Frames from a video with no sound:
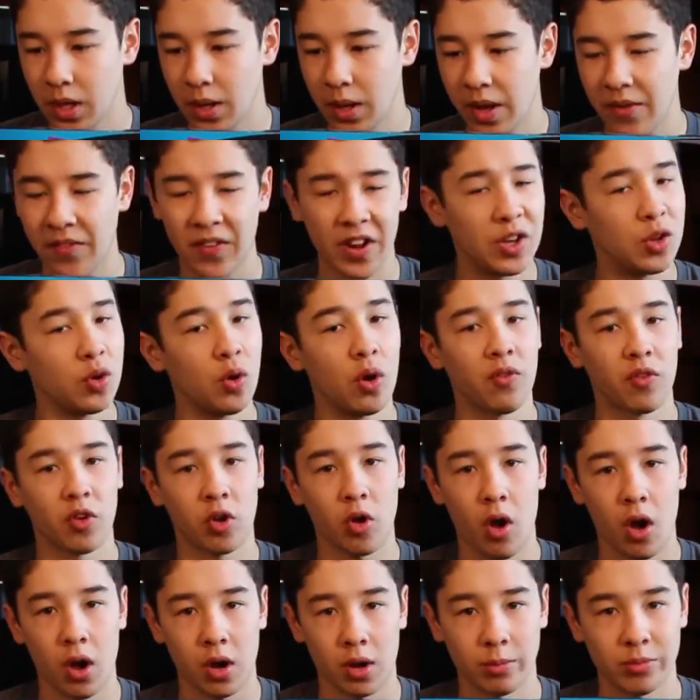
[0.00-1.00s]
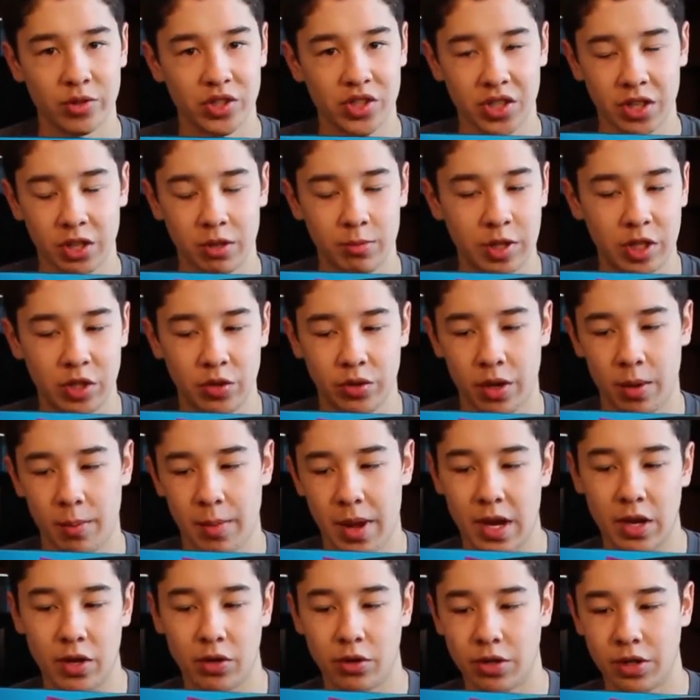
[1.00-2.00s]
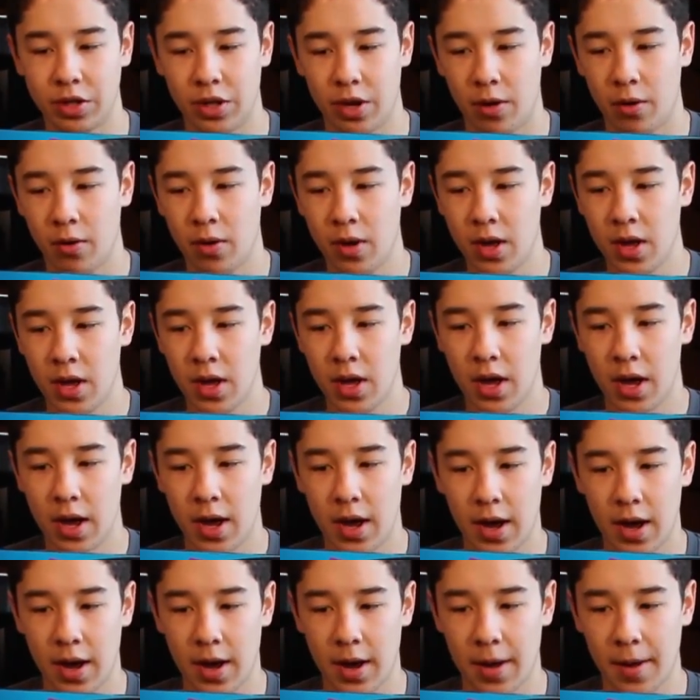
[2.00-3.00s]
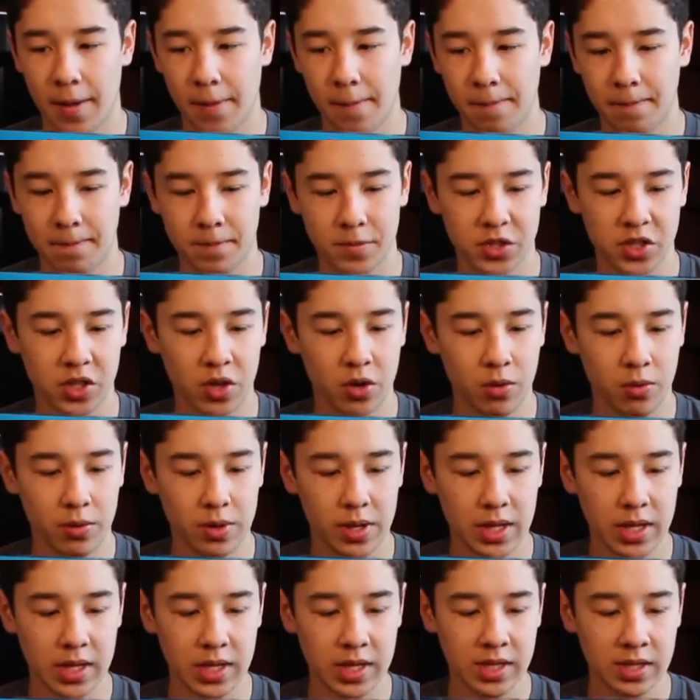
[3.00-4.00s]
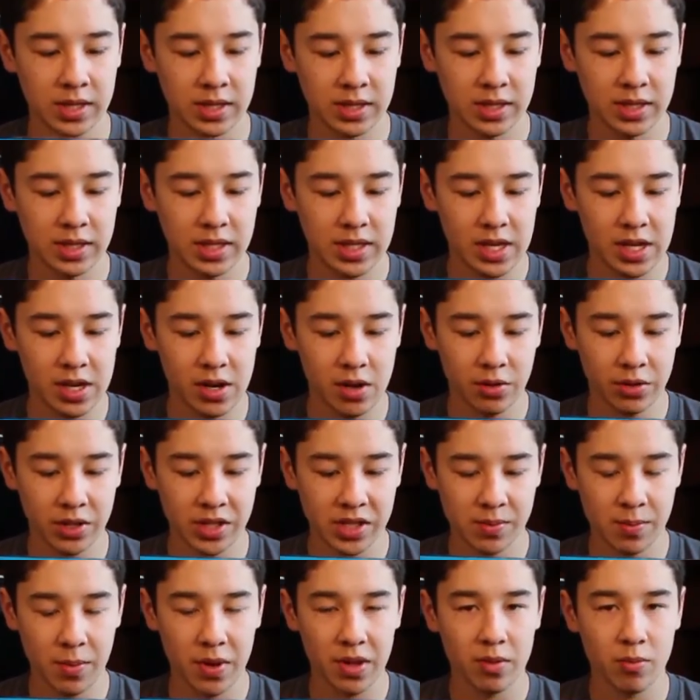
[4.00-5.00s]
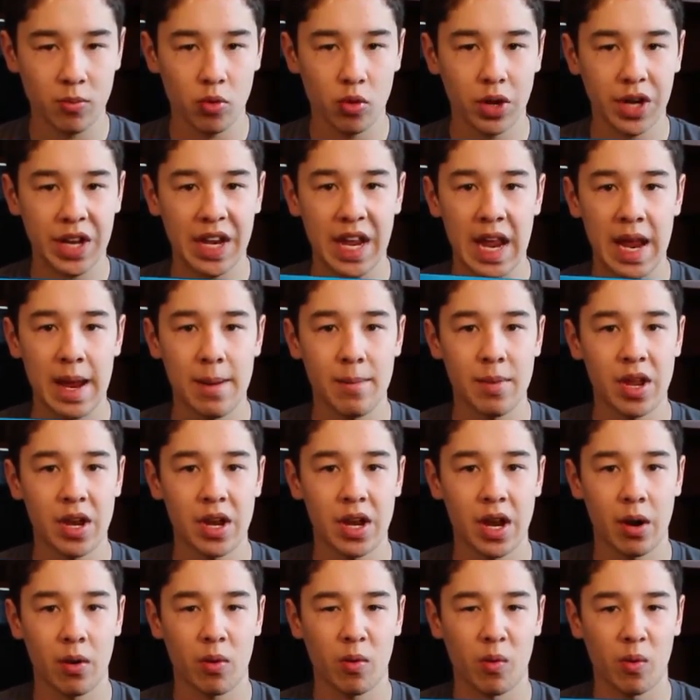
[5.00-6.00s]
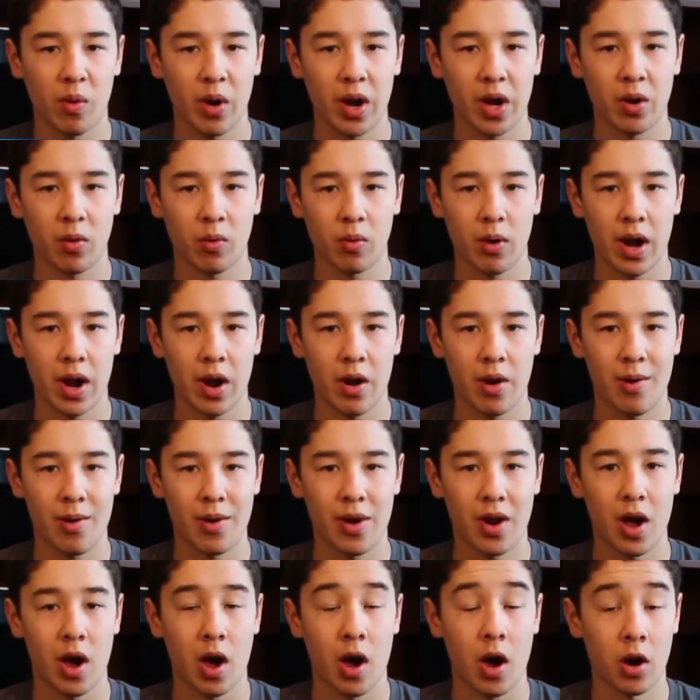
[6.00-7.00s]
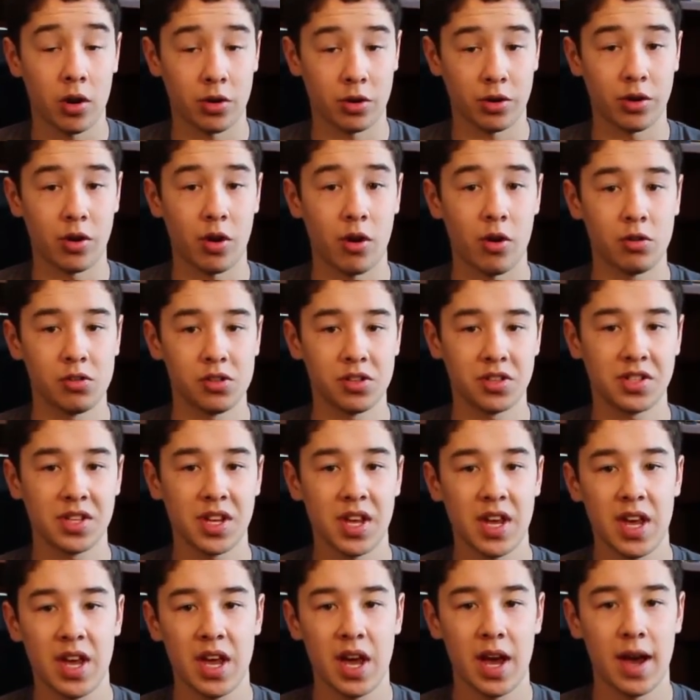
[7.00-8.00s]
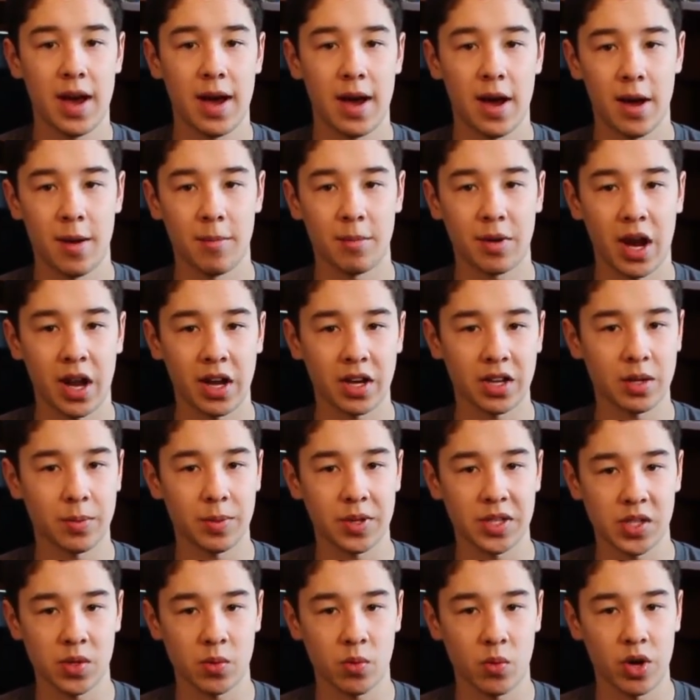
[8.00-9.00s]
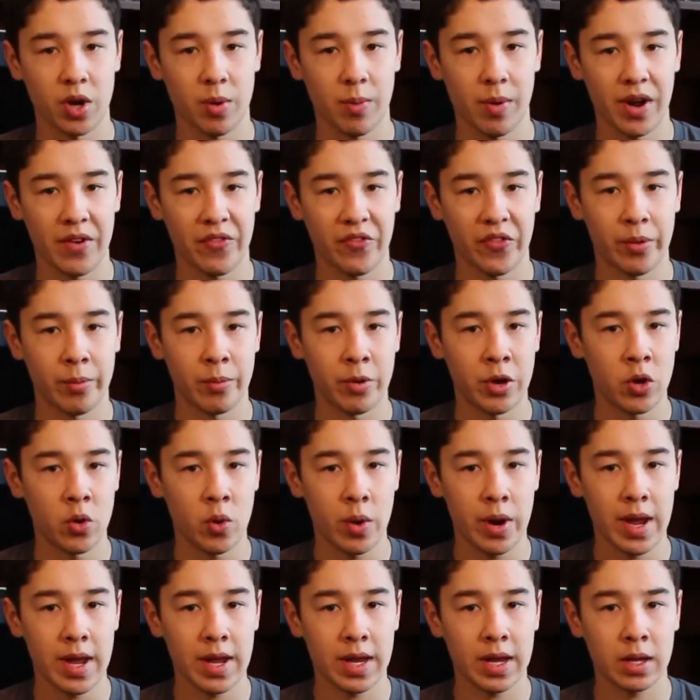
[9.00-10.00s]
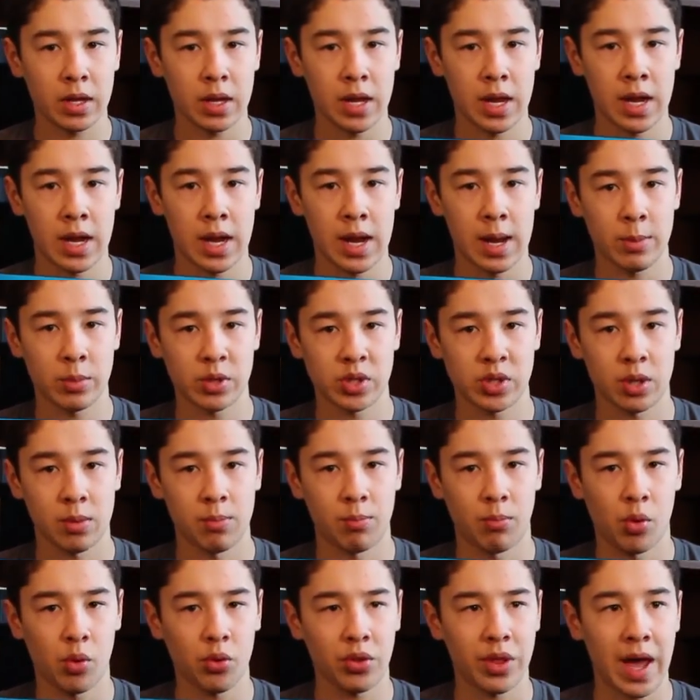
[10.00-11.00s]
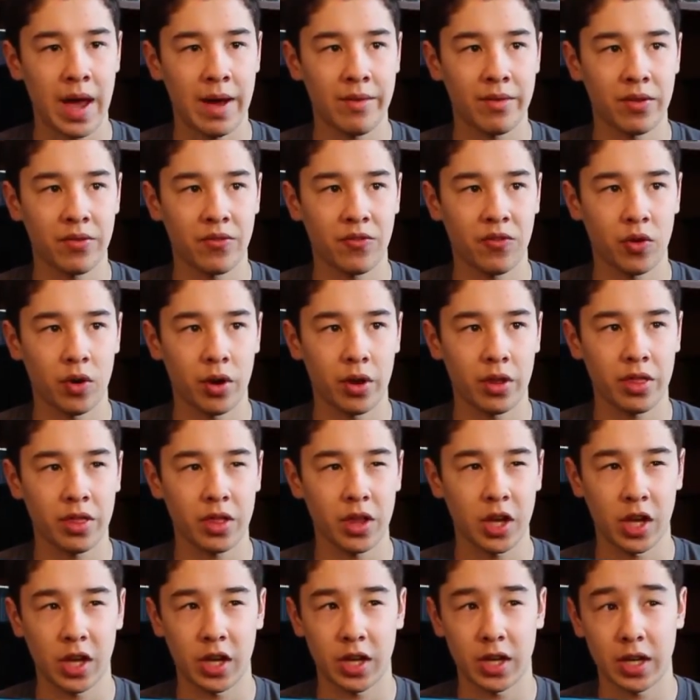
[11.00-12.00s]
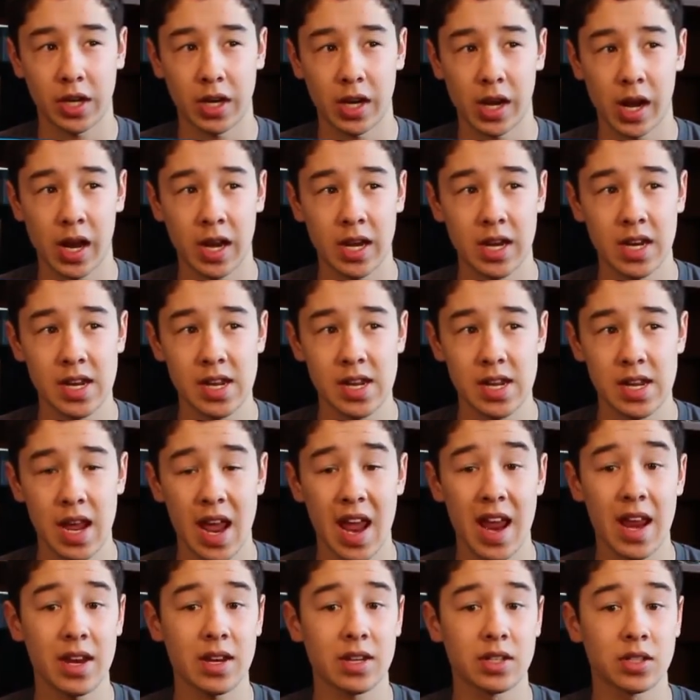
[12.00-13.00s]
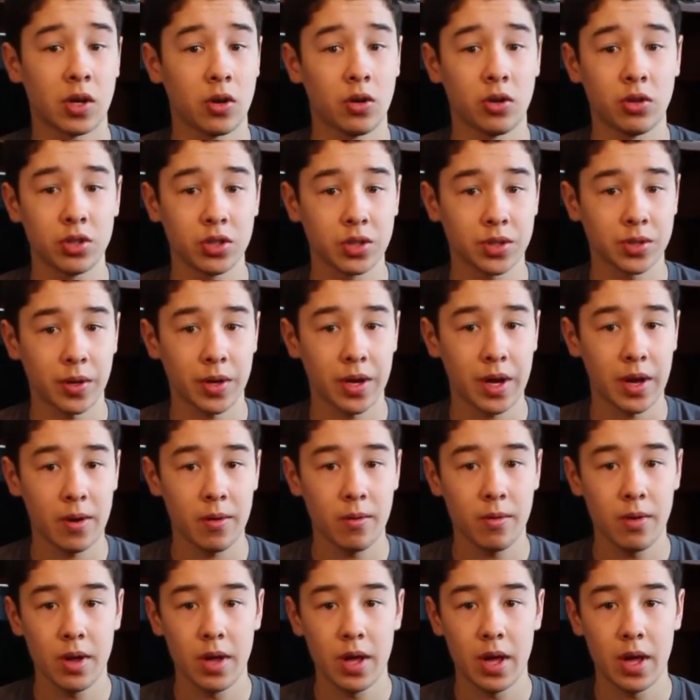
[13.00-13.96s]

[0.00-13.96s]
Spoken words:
If I do overclock, I'm just going to be doing it manually though. So, you know, this motherboard came in at right around $100. Kind of depends on where you buy from. Newegg and Amazon both have it for, I think, $98 right now.